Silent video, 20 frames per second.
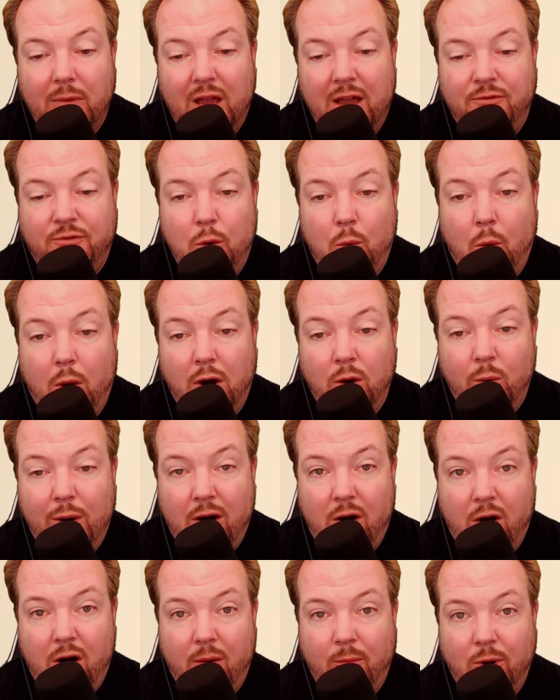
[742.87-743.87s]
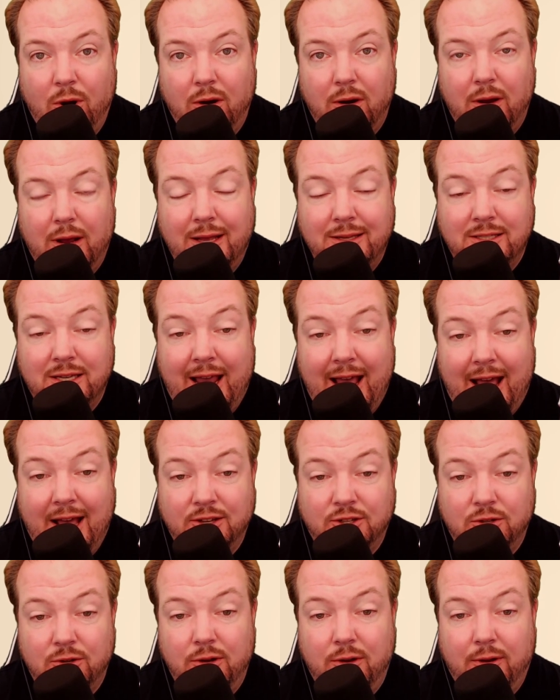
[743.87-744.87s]
if you want to wear armor as a
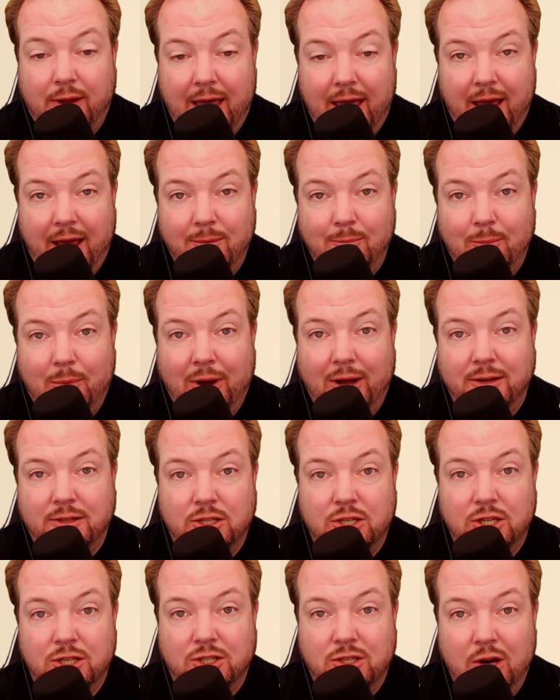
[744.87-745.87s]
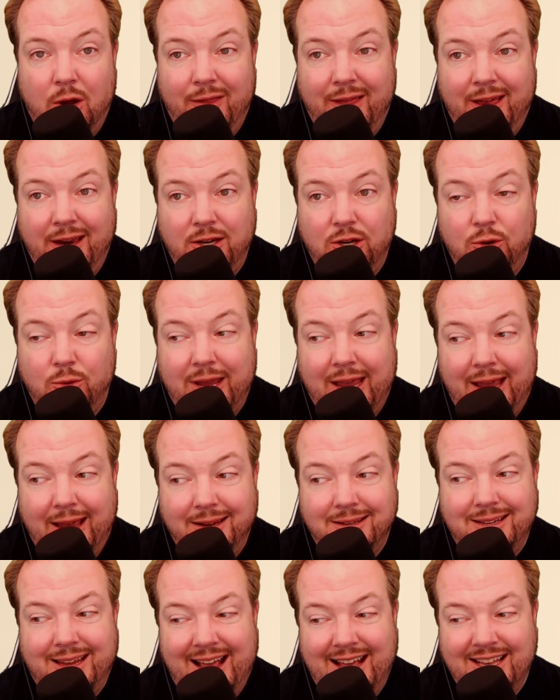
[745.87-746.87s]
caster, you can, but just know that you
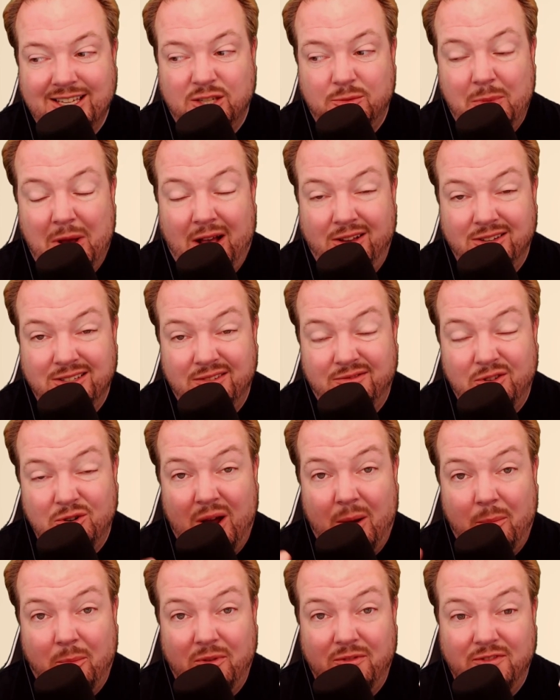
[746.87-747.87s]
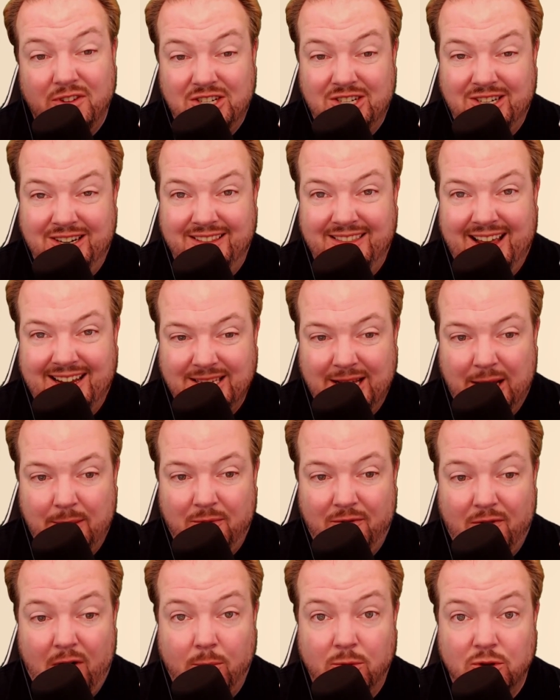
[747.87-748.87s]
can't cast spells if you're not proficient in that type
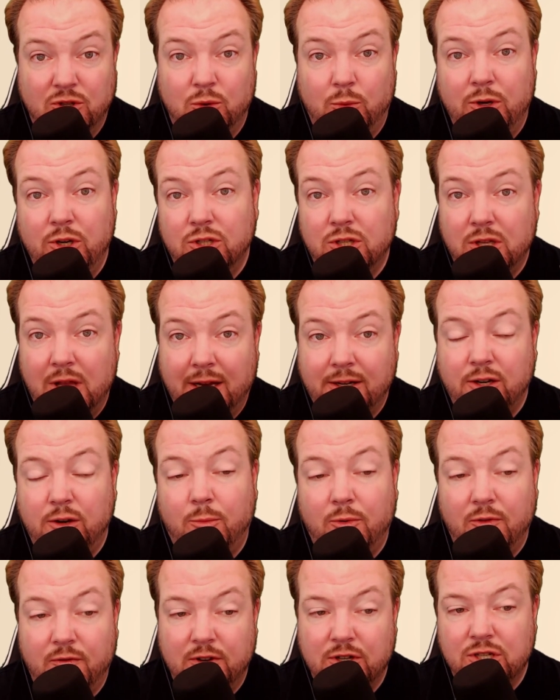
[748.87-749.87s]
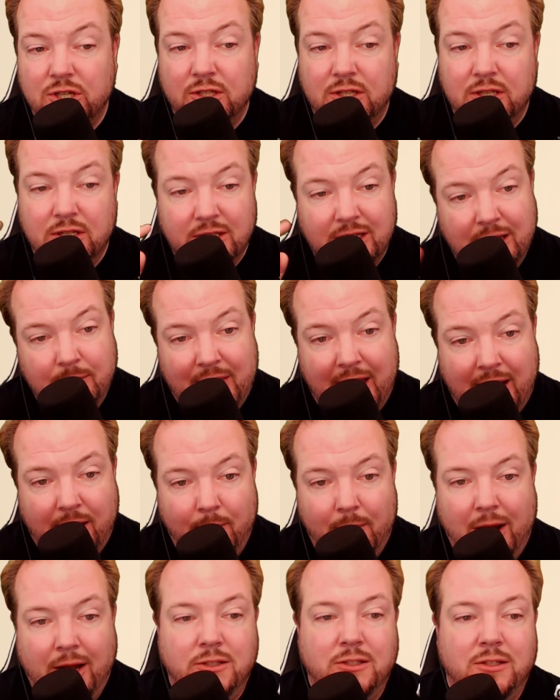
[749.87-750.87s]
of armor. So when you're selecting your proficiencies, keep that
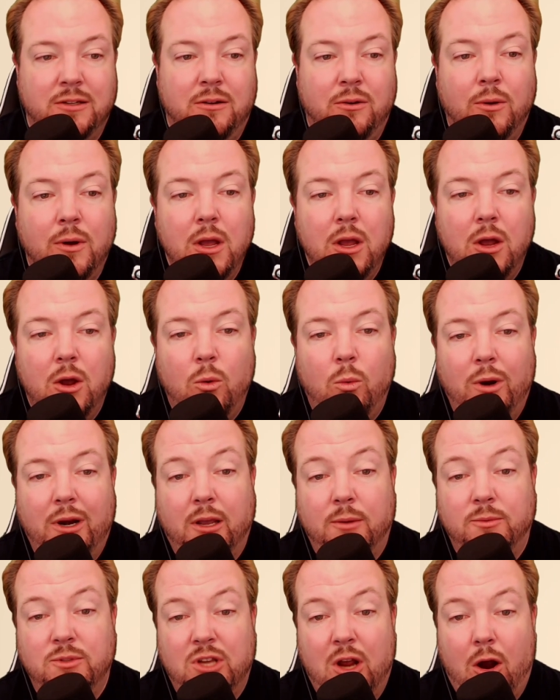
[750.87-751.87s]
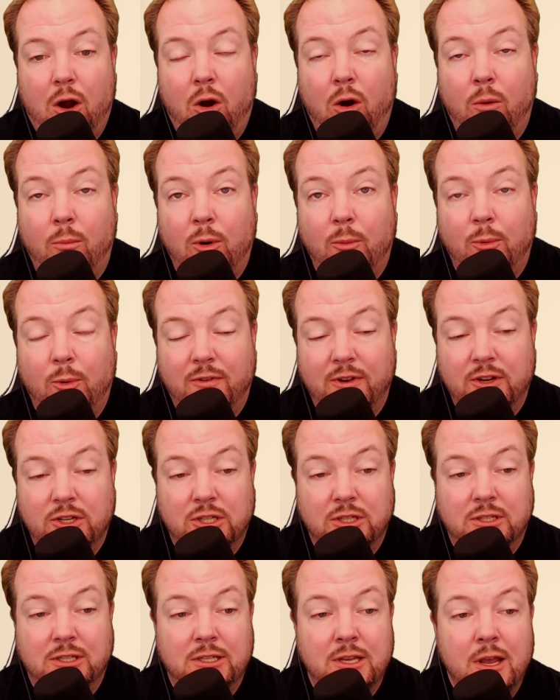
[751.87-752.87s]
in mind too when it comes to armor
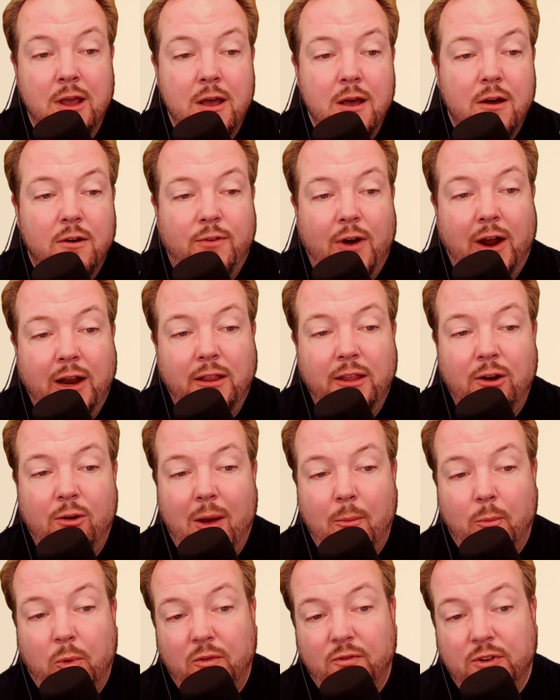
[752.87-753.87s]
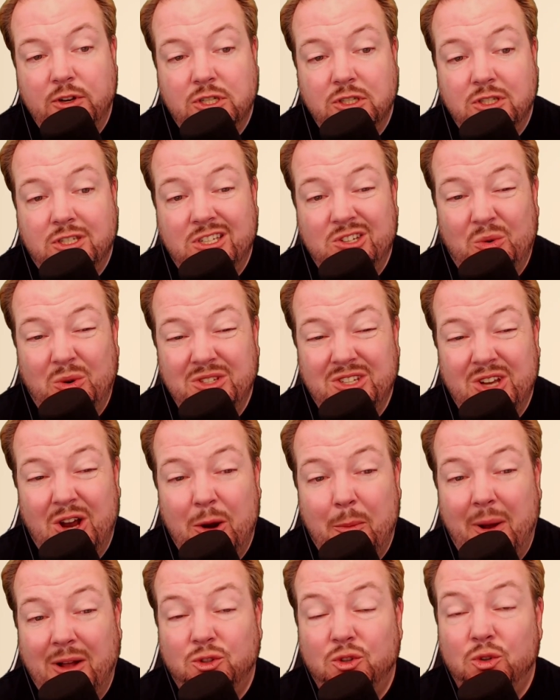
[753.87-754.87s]
proficiencies. Finally, around proficiencies, I want to
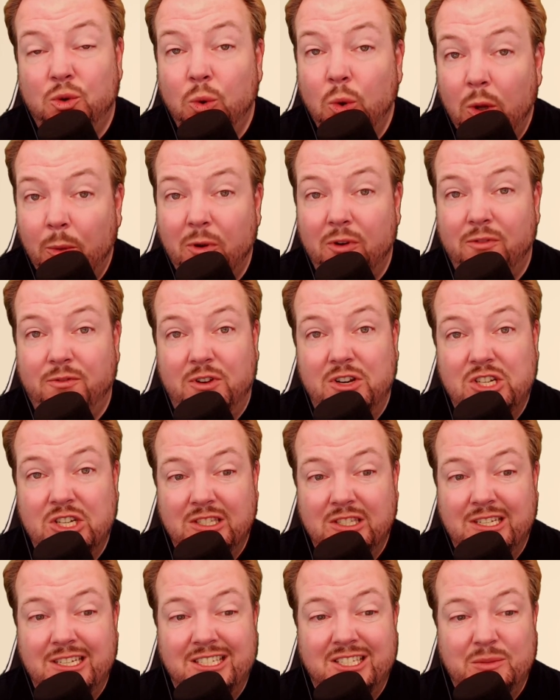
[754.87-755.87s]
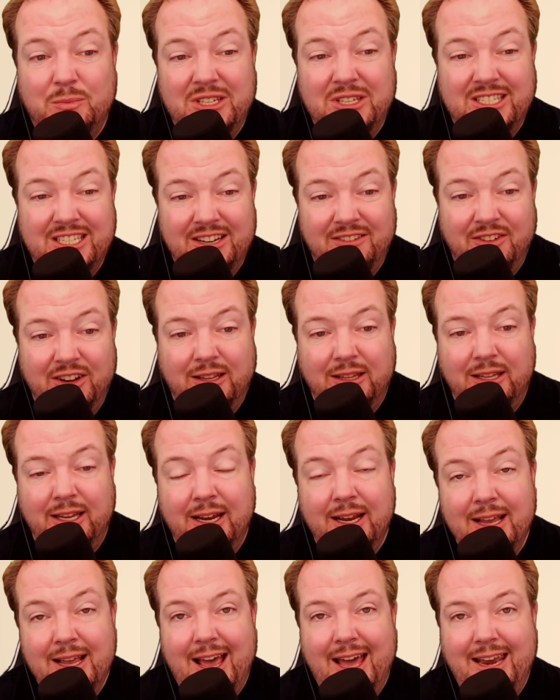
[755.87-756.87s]
talk about tool proficiencies
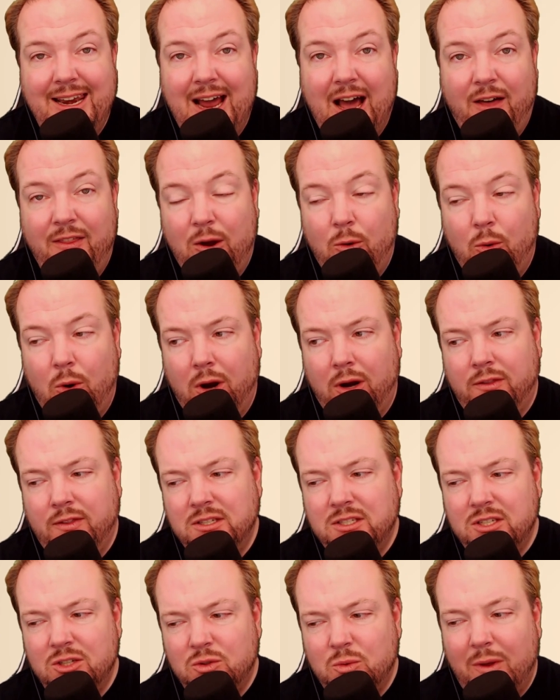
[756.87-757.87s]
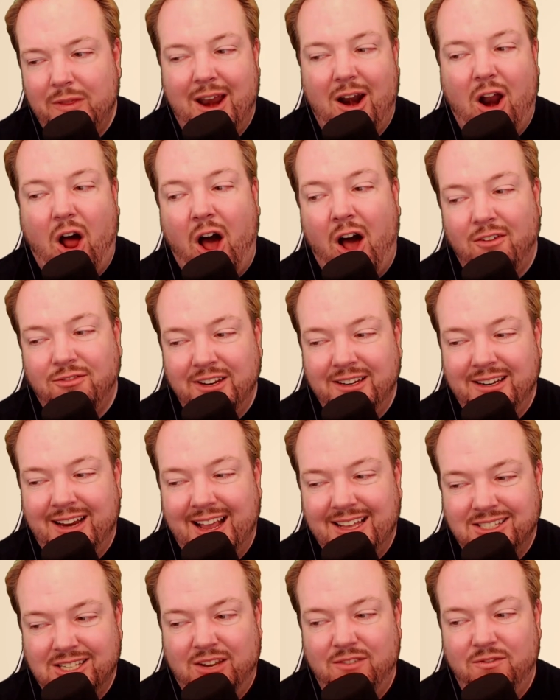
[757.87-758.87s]
specifically and how they work. This is one that often
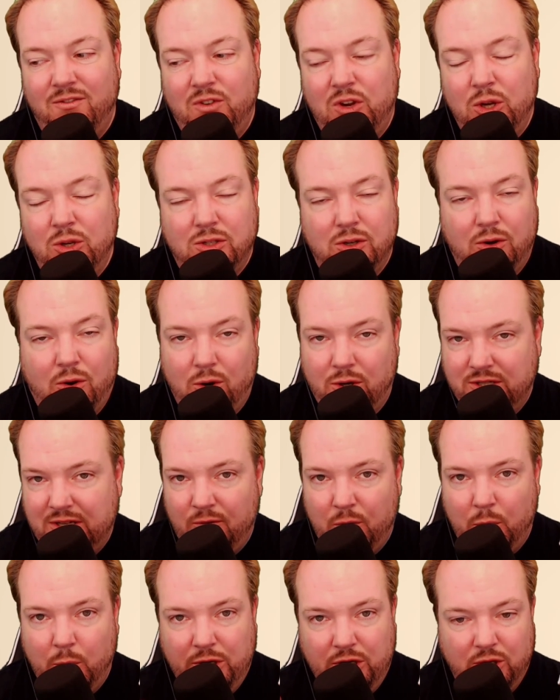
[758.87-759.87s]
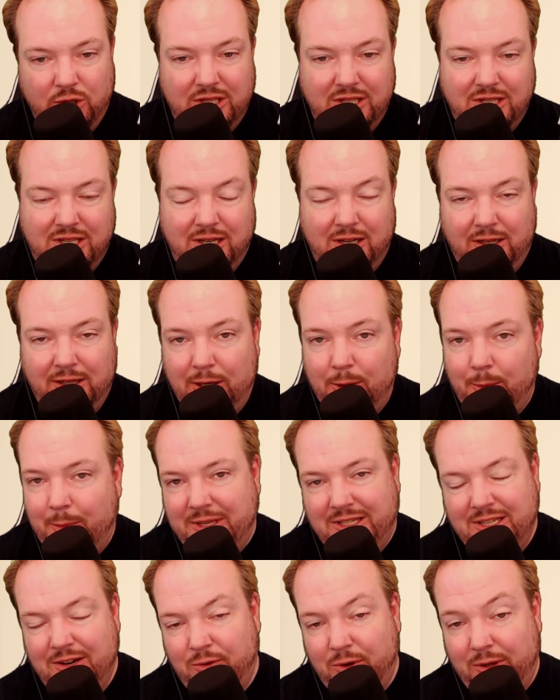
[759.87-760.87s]
gets confused. Of course, everyone uses it a little
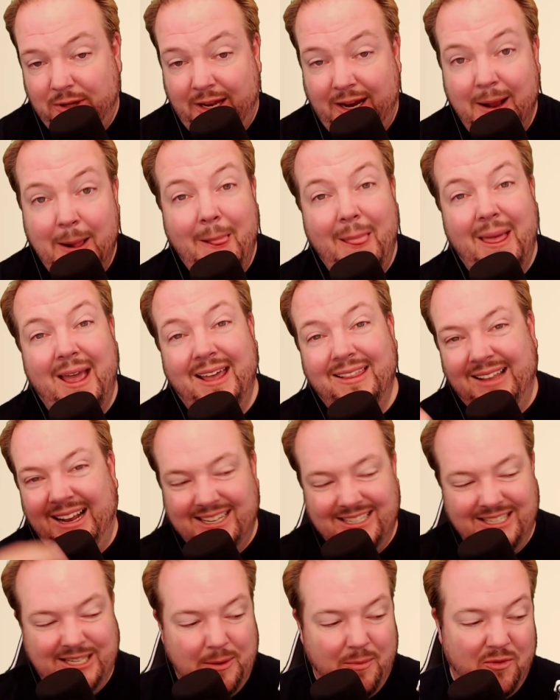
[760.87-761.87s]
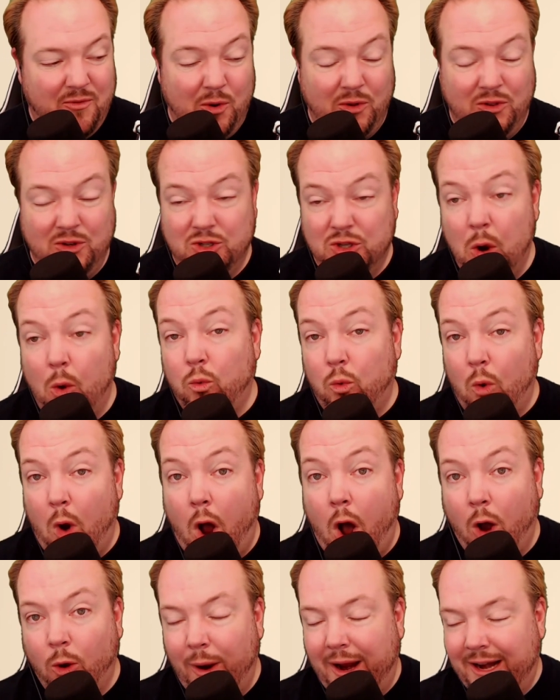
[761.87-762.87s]
bit differently. And like I said before, there's no
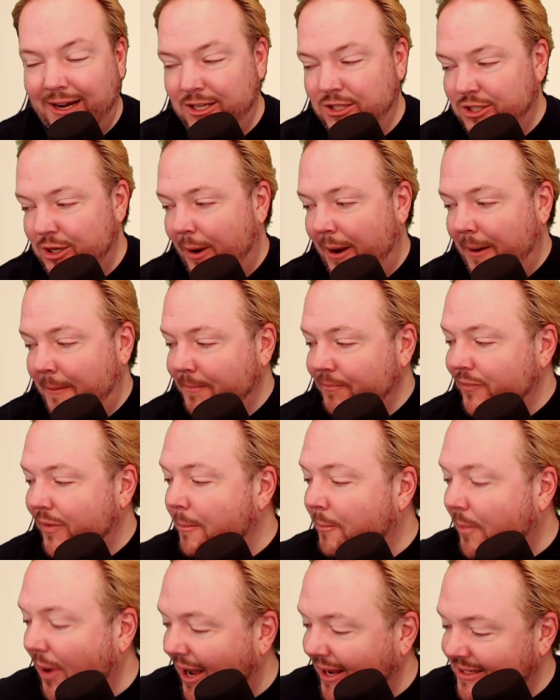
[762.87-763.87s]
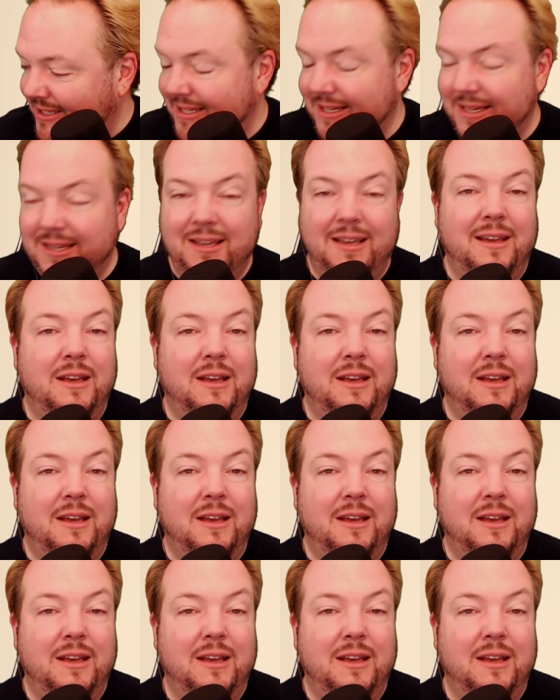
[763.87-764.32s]
wrong way to do it. But